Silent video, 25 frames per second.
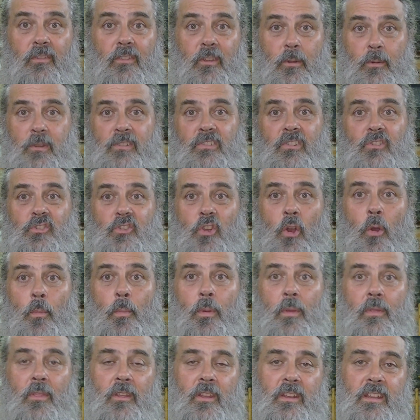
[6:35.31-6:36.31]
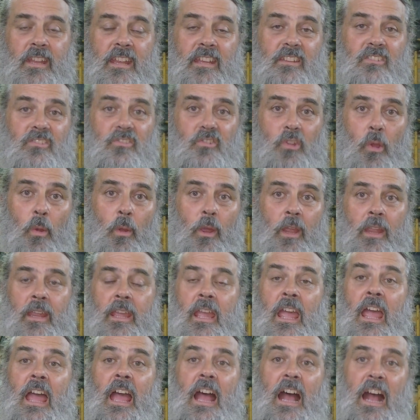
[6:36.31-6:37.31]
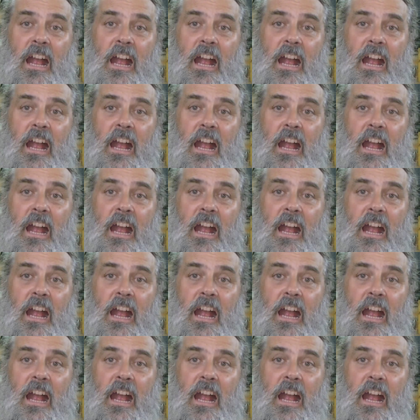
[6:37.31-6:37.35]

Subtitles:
there is a job that needs doing